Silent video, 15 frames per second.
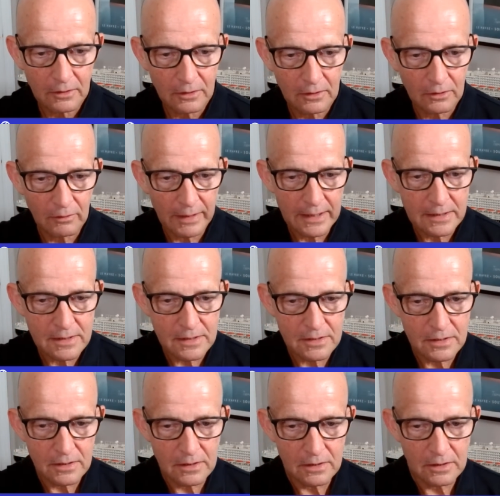great,
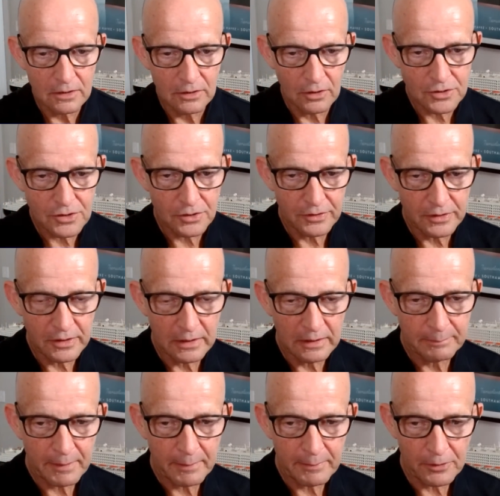not on the
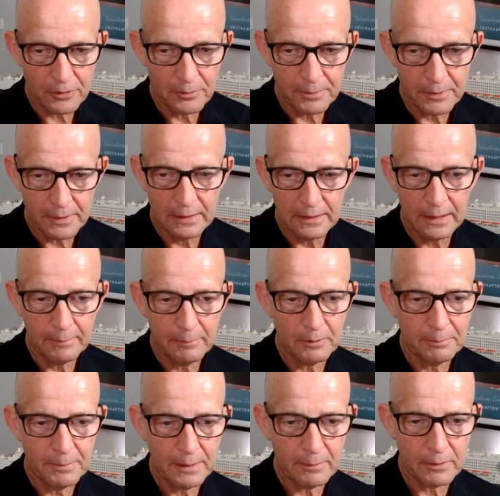upcoming group. I'm on a
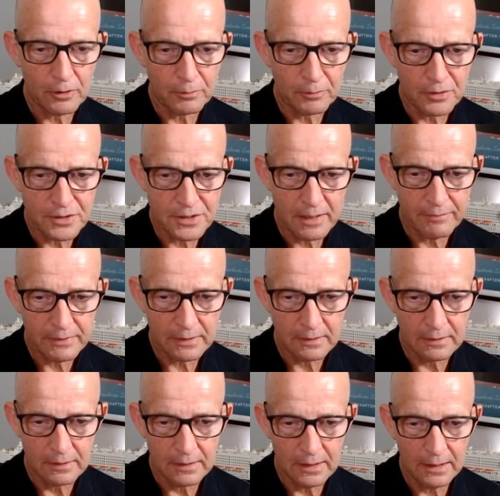Panama group cruise and having
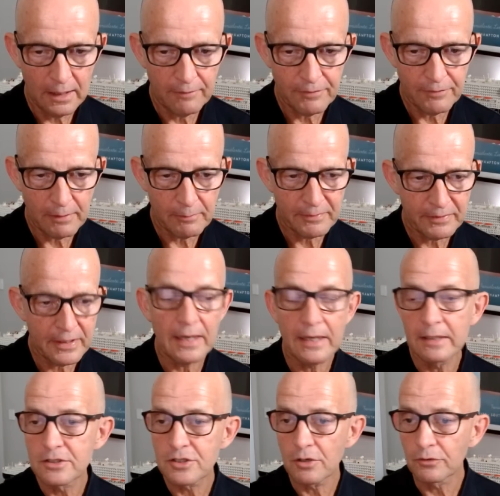a live with that. Yeah,
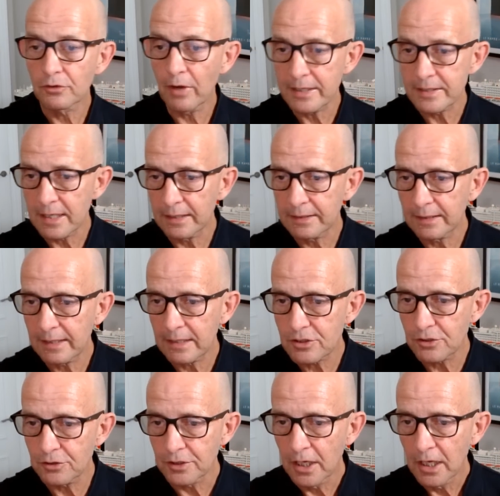so great. I think that's
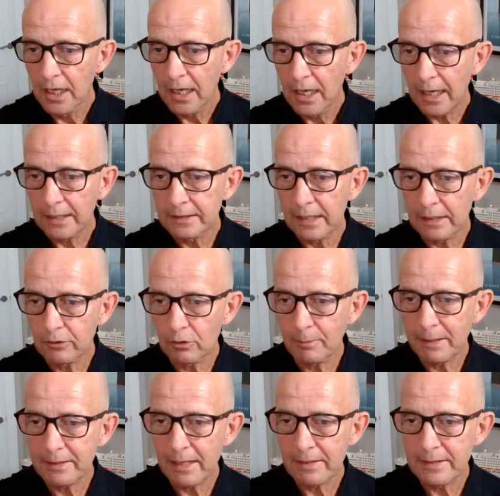good. I thought about
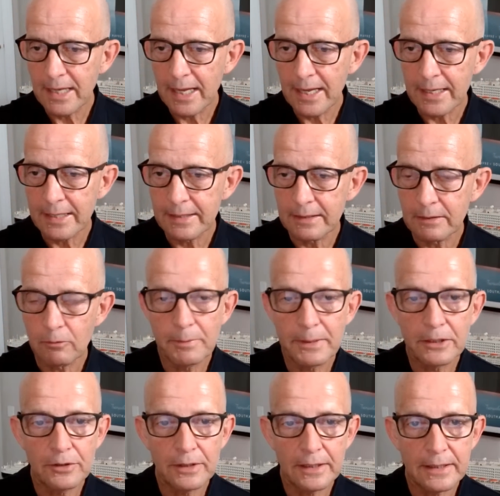the other day that it would be a
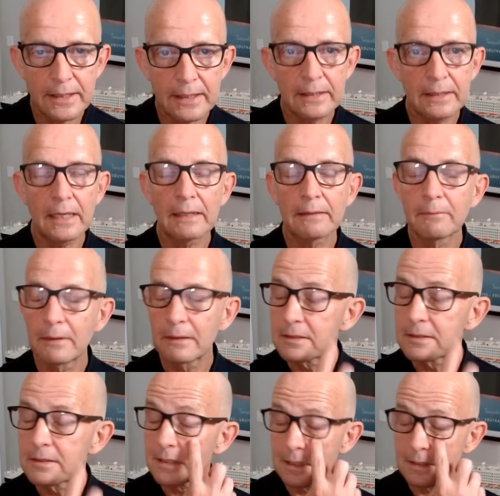good idea, and it's
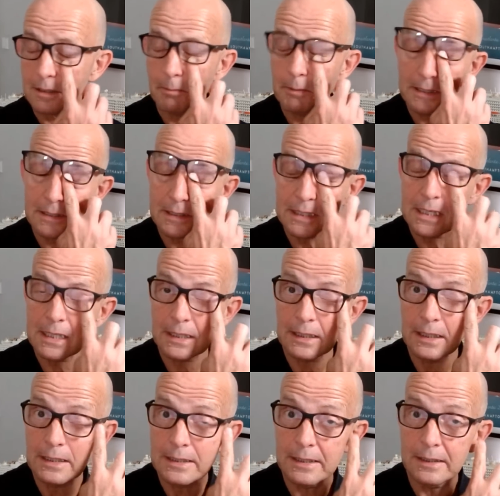completely stealing an
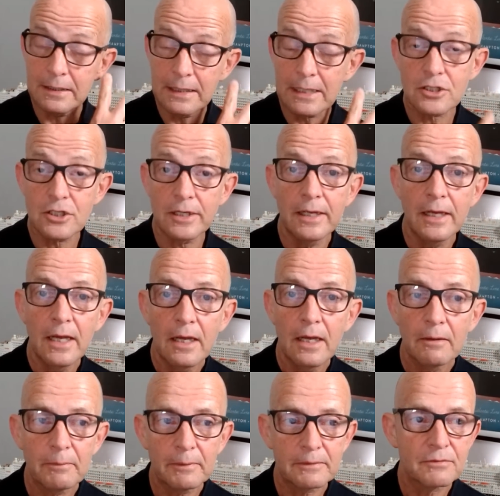idea, actually.
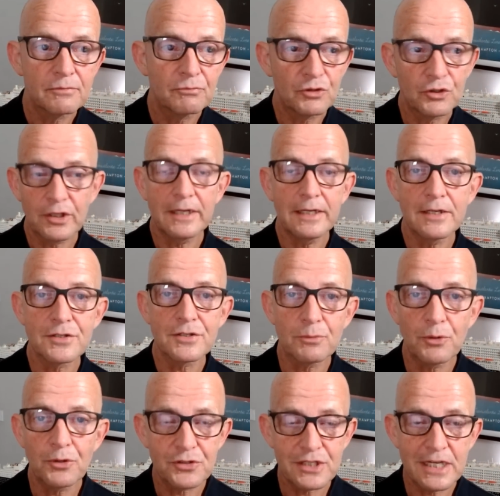It's good ideas are
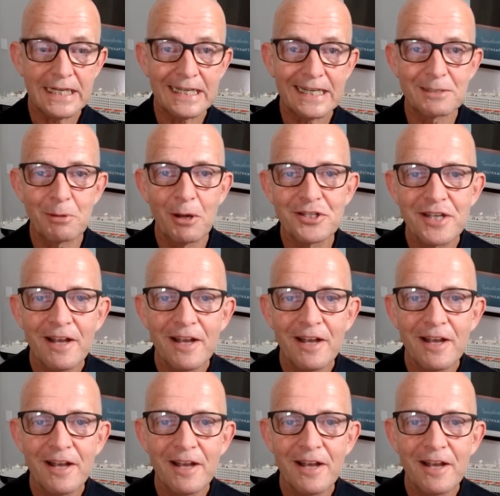worth stealing, I suppose.